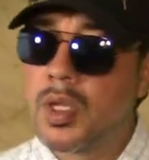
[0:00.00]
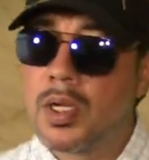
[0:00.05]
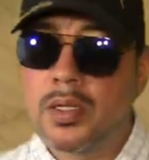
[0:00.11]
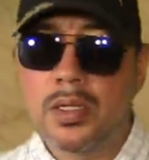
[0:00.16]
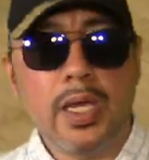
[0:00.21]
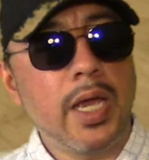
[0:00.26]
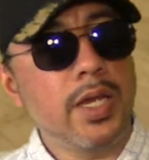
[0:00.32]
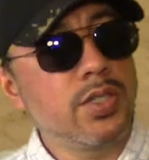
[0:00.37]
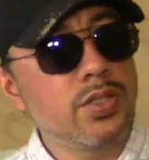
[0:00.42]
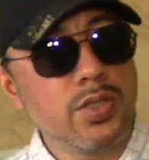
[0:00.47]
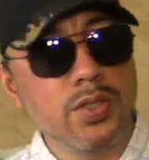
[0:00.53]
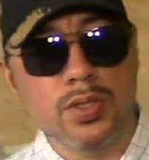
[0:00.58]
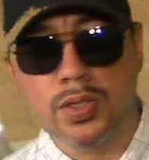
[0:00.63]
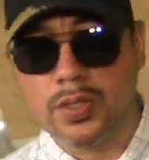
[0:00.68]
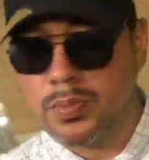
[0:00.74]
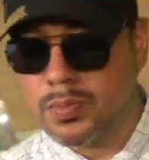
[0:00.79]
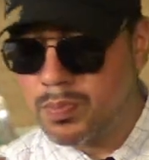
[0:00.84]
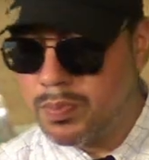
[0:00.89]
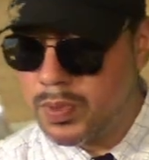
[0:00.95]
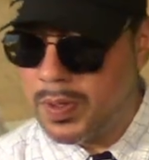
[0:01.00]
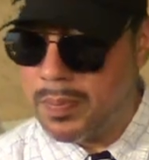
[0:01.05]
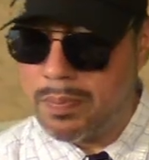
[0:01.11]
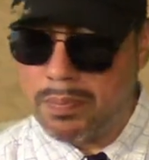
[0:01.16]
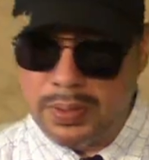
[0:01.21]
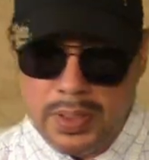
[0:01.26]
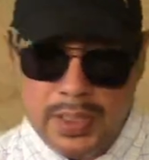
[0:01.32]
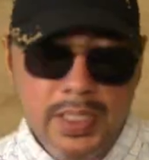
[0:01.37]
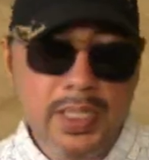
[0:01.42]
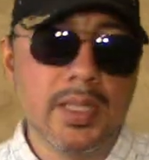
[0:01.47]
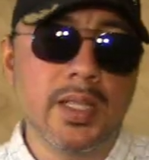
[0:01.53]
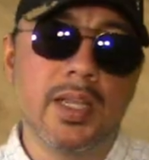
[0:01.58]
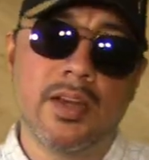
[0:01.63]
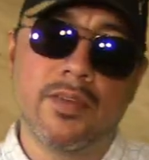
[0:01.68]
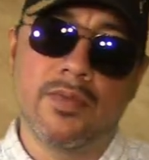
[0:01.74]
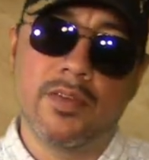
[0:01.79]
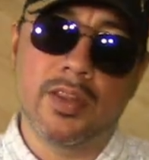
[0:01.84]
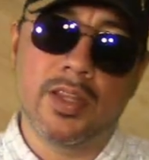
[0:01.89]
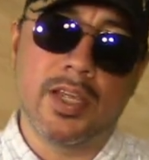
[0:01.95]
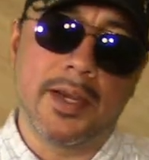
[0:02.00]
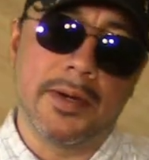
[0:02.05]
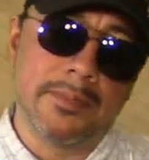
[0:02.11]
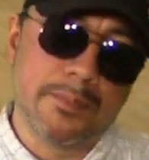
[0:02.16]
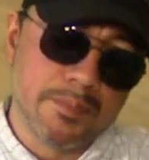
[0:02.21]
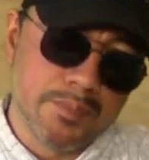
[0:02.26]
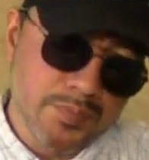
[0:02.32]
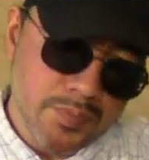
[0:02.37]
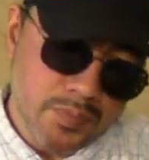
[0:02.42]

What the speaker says: Texture is a completely different thing.